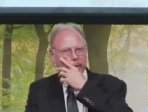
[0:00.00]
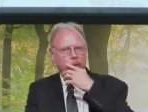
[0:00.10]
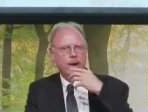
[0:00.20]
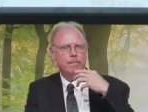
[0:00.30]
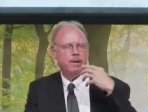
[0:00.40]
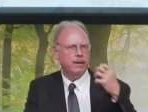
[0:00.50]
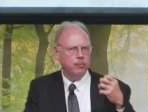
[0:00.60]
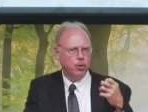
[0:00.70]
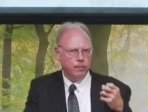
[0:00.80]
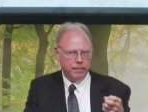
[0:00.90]
Or I
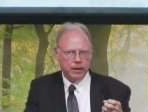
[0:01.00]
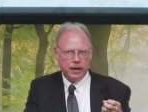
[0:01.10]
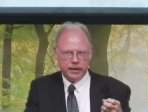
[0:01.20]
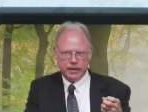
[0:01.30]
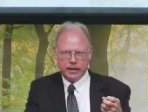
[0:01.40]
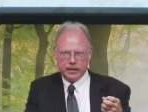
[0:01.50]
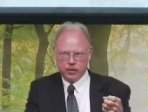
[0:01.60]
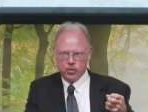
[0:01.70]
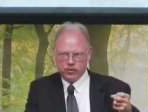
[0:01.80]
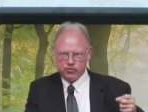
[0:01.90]
pummel my body, I
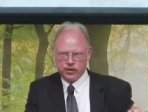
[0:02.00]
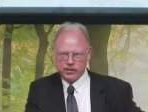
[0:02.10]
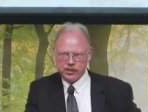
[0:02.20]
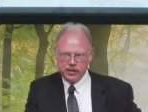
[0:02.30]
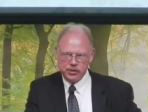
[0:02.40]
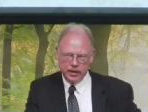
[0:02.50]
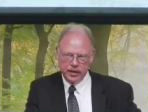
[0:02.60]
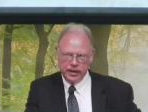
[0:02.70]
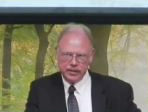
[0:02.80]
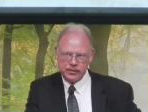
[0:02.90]
think one translation
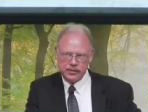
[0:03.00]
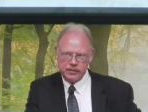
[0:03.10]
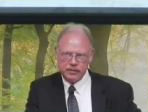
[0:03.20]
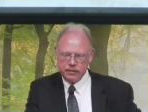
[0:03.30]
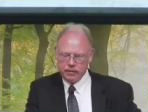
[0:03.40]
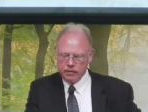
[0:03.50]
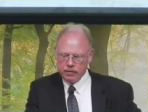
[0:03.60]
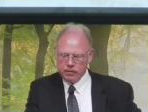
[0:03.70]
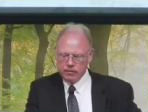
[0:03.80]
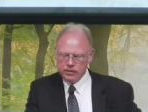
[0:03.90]
has.
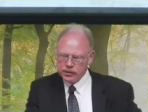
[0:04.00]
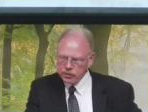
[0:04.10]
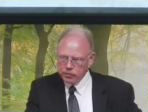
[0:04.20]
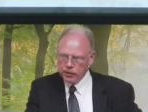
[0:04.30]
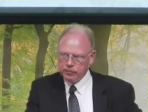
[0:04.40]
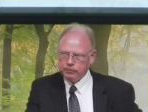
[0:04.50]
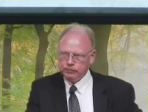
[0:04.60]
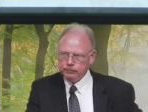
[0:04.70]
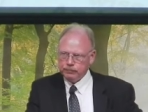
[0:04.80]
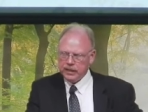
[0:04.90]
Discipline,
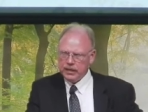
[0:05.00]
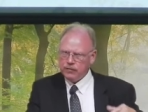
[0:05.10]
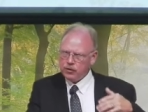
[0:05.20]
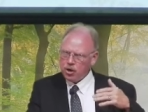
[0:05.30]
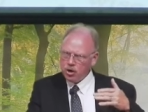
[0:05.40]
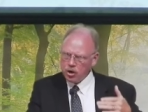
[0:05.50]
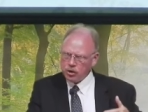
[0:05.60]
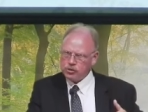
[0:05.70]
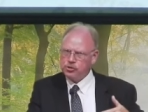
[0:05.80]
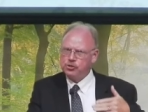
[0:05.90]
even a
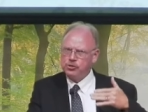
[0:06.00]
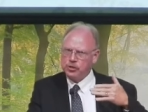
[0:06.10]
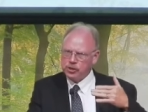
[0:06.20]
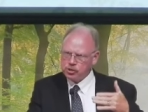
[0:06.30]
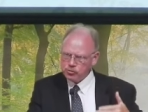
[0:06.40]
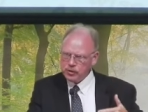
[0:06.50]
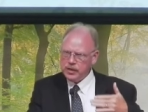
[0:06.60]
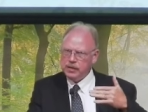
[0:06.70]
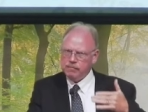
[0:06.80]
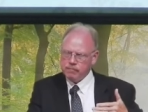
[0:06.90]
harsh,
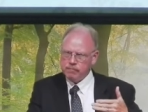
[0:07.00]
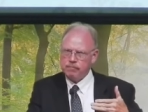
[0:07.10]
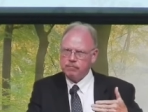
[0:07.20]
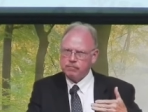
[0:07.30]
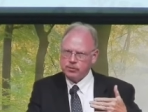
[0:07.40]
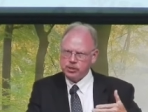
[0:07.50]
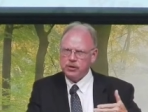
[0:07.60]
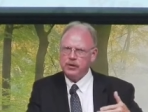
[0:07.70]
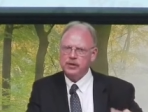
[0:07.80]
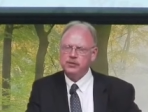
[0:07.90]
extreme,
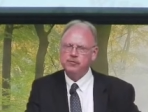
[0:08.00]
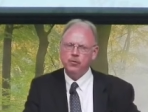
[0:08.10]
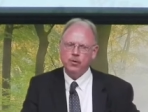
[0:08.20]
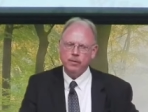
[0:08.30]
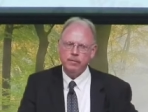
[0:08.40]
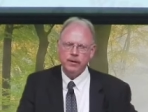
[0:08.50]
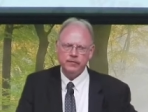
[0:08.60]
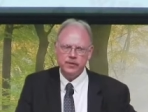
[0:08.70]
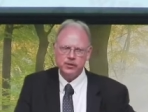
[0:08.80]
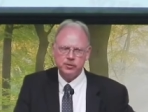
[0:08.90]
serious form
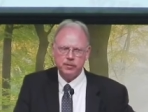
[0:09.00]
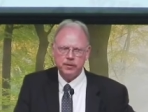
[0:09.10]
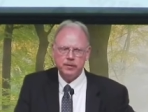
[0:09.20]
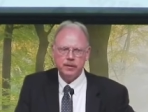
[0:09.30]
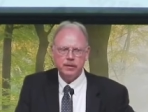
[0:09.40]
of discipline.